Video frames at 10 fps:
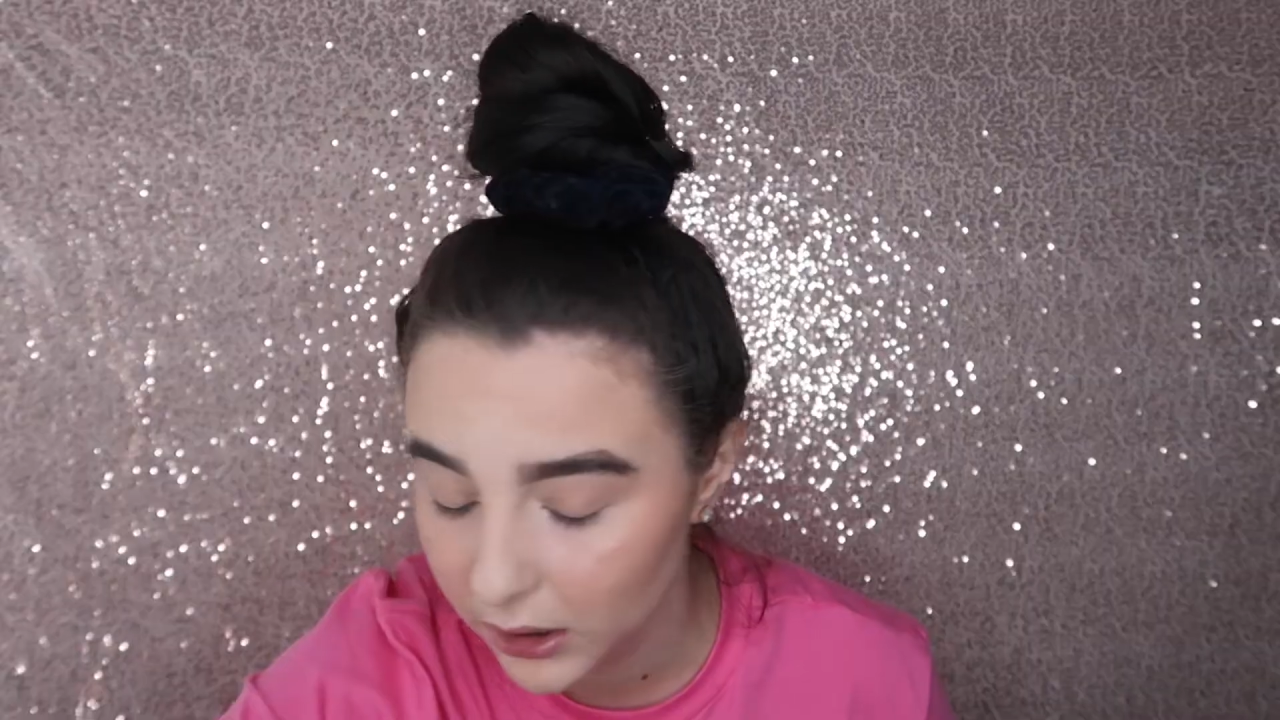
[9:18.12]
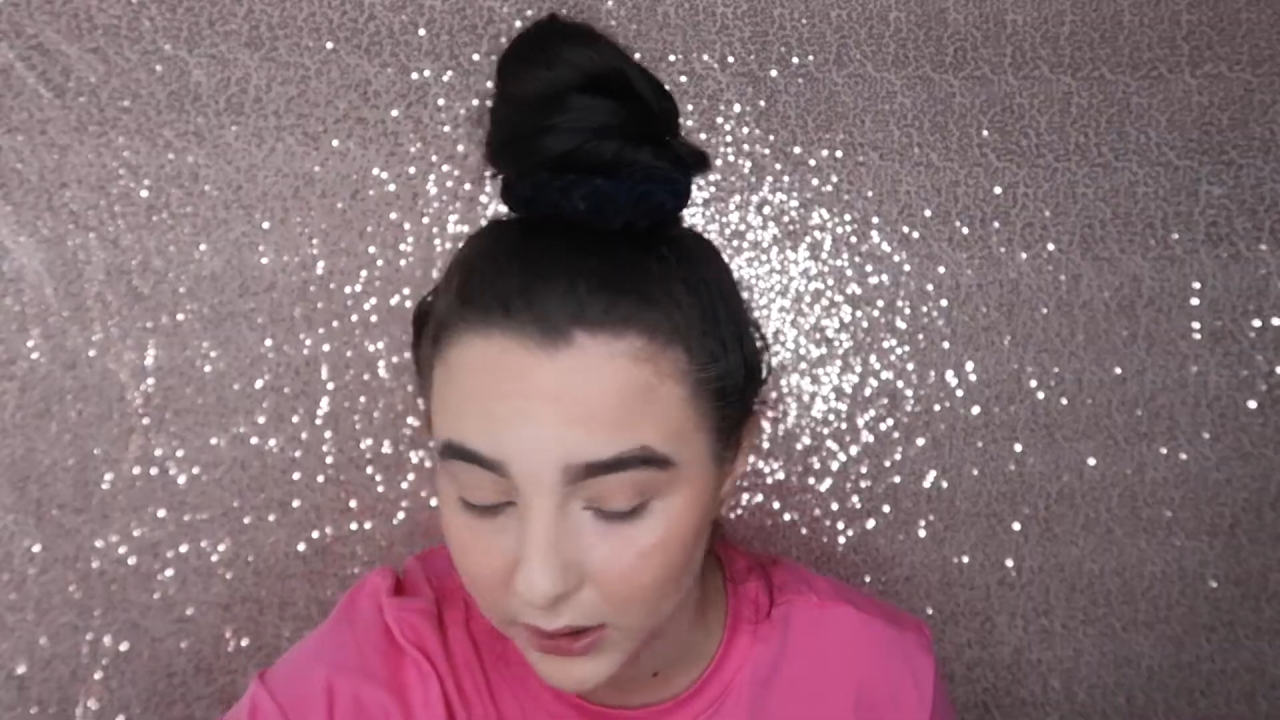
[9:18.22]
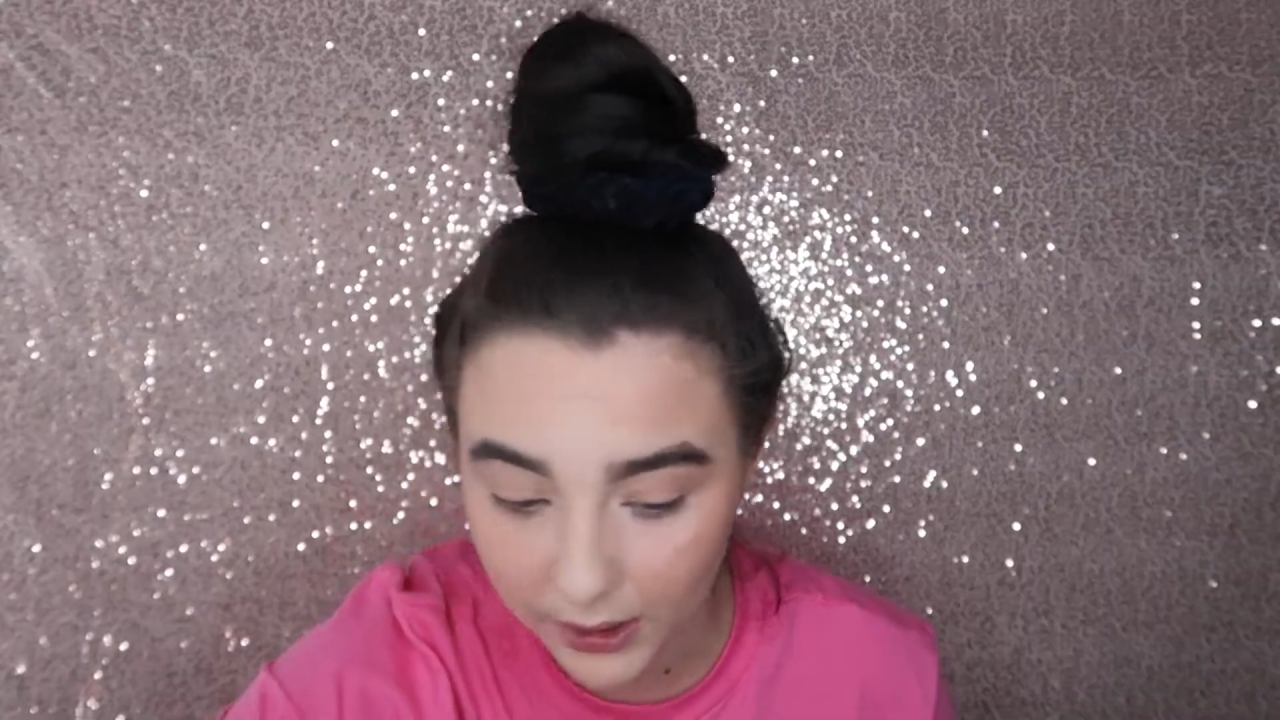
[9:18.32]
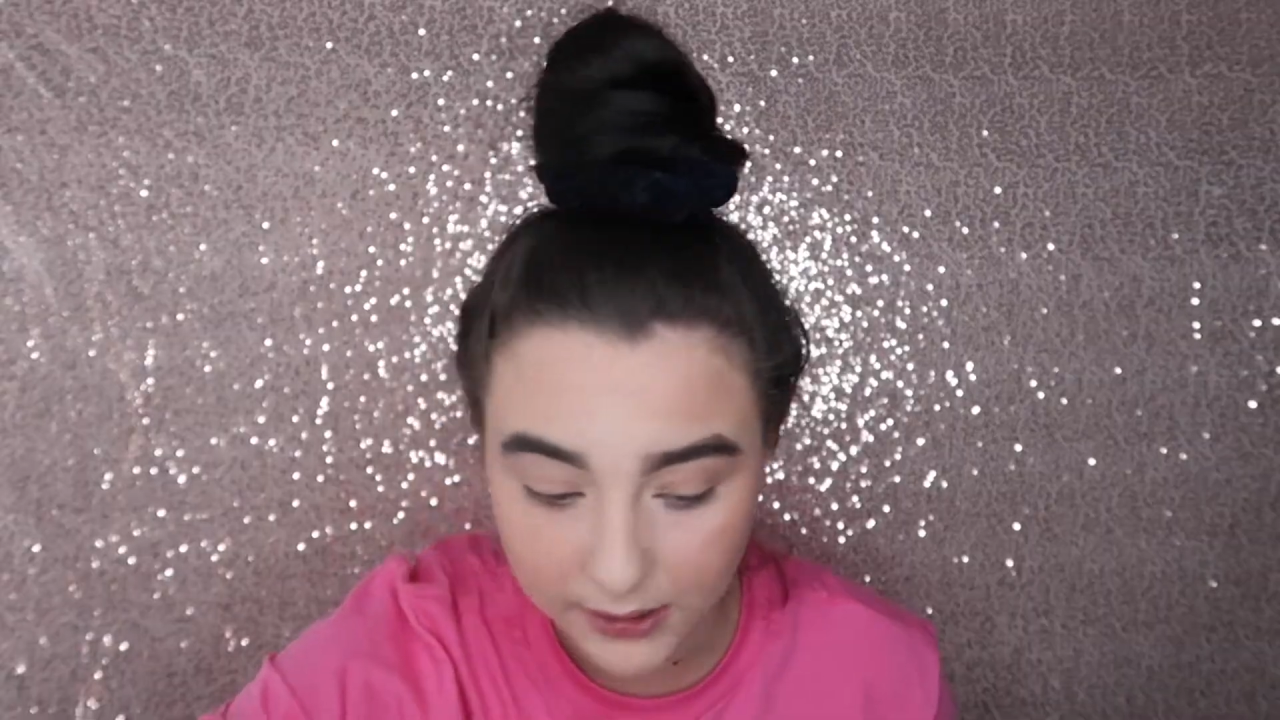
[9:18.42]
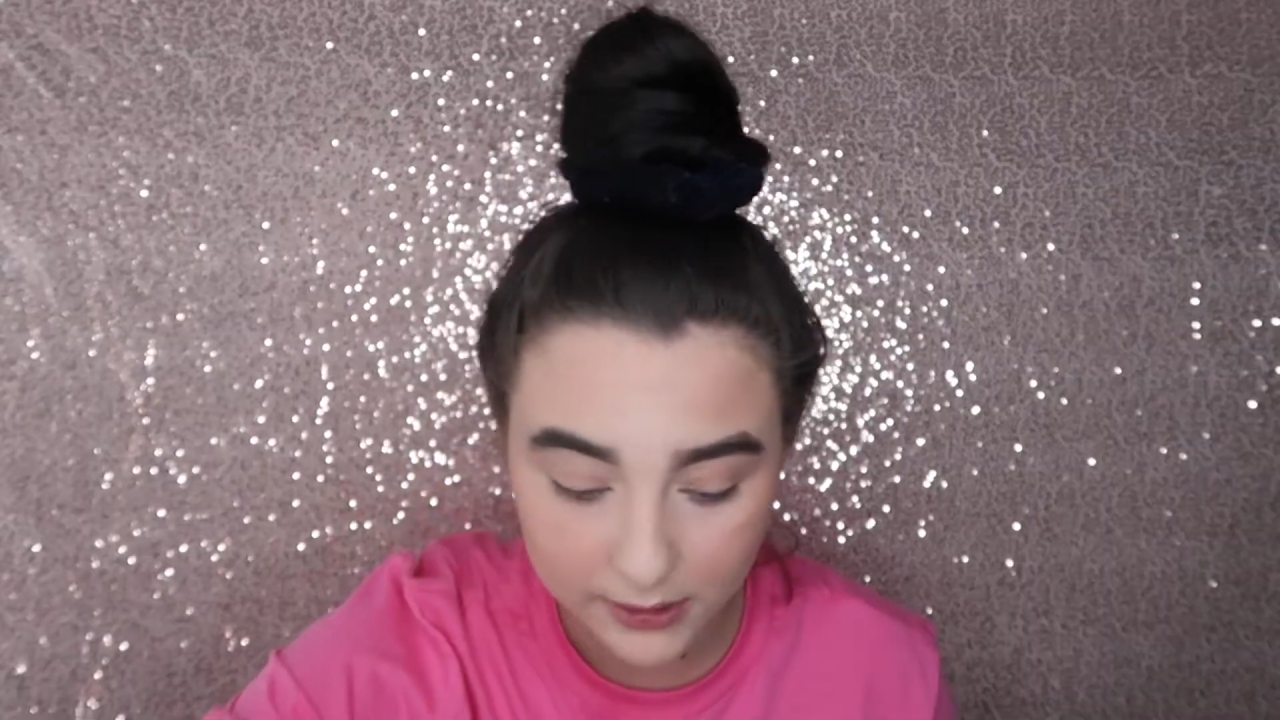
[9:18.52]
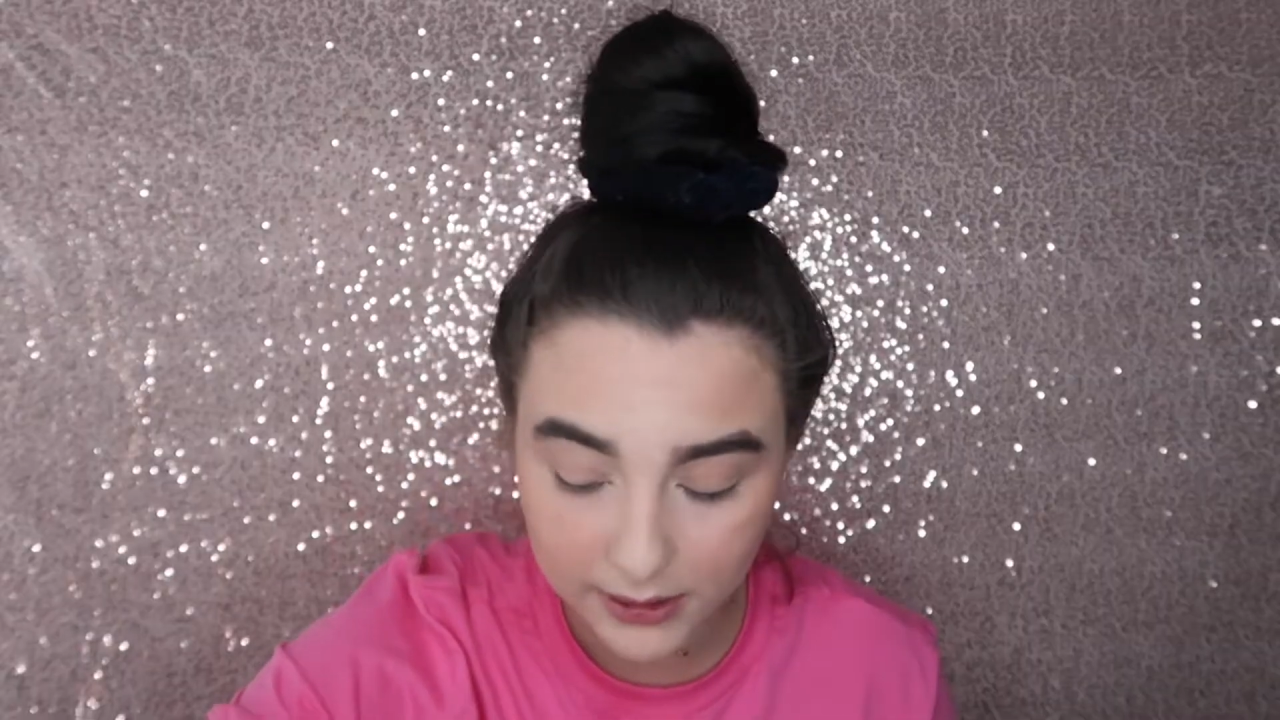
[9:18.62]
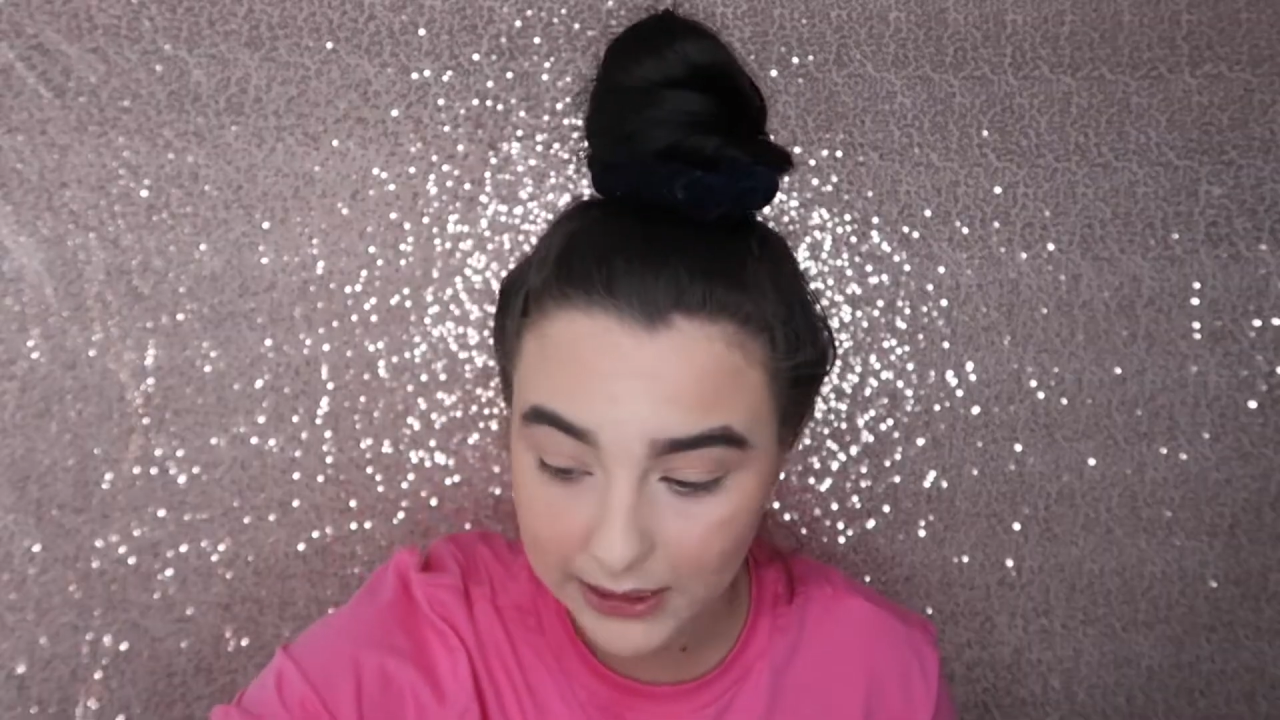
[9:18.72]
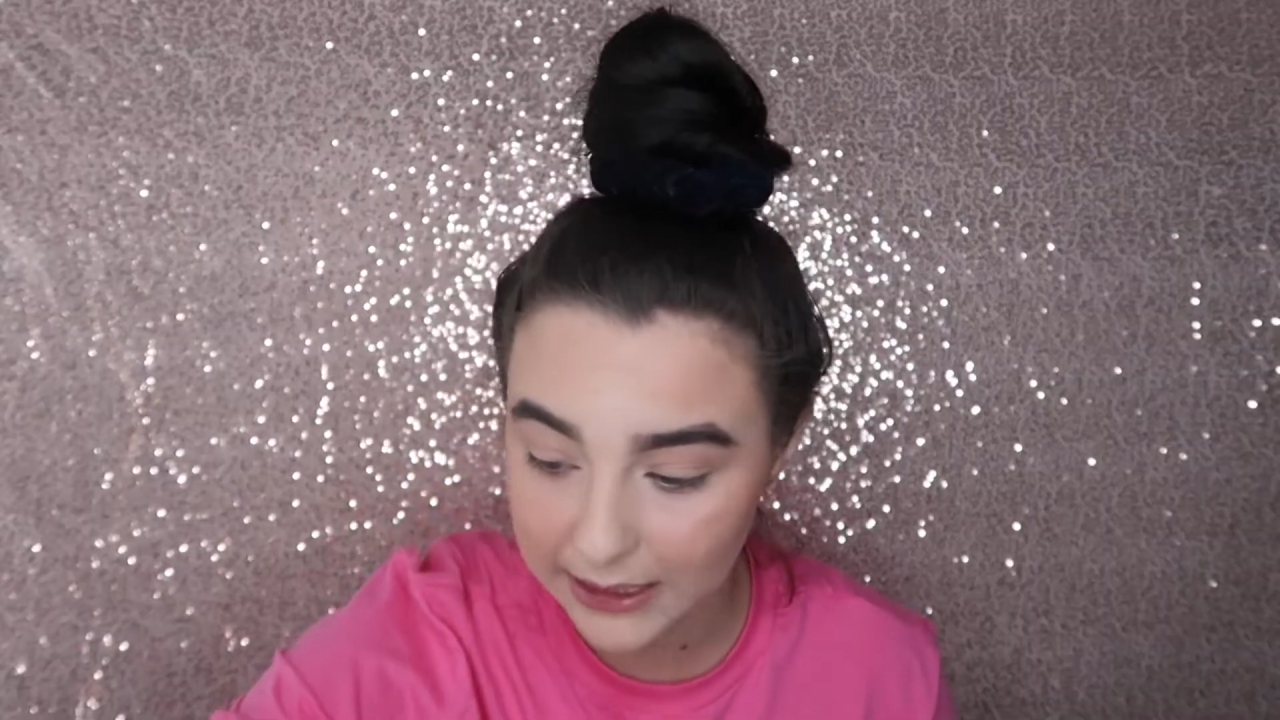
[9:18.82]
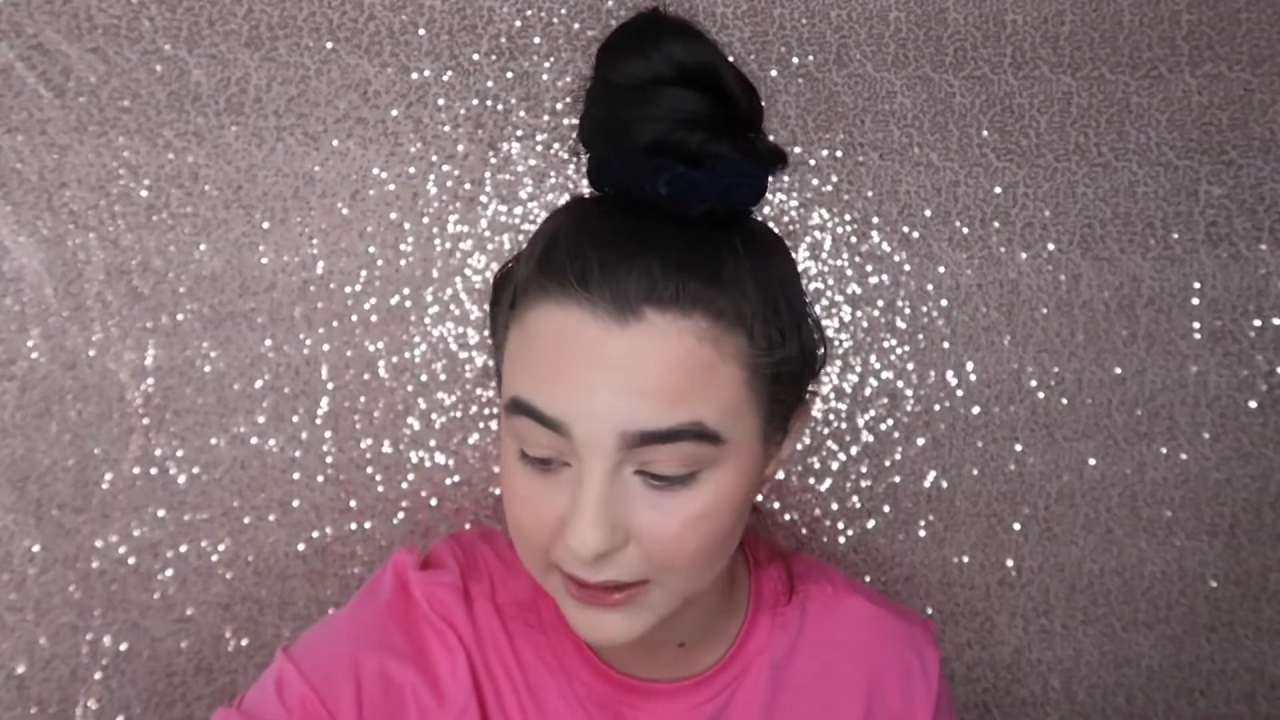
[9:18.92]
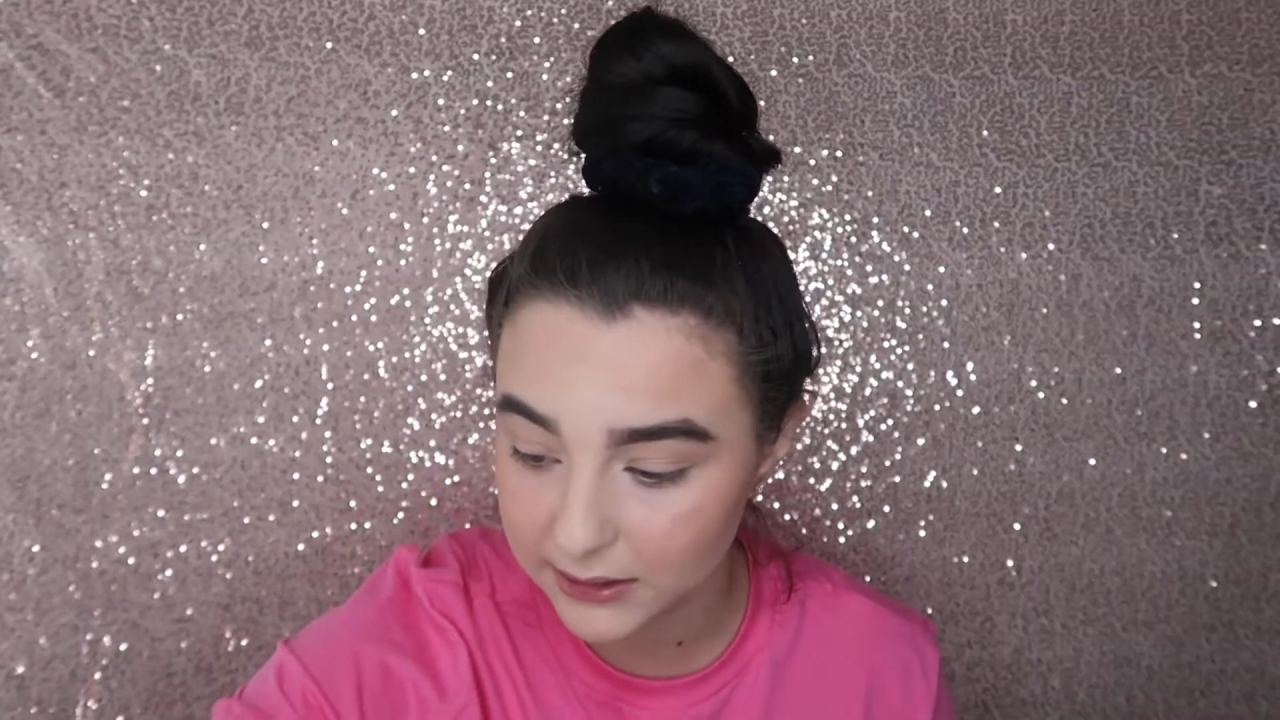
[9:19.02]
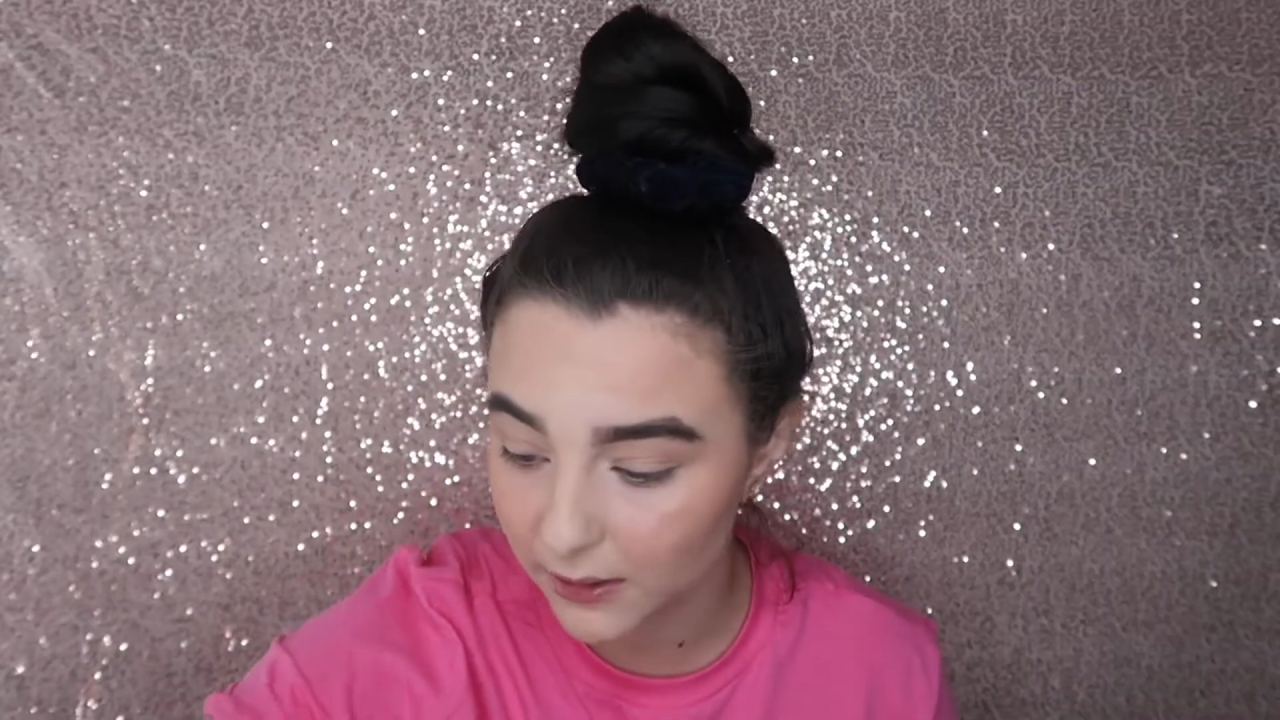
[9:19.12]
Okay, so next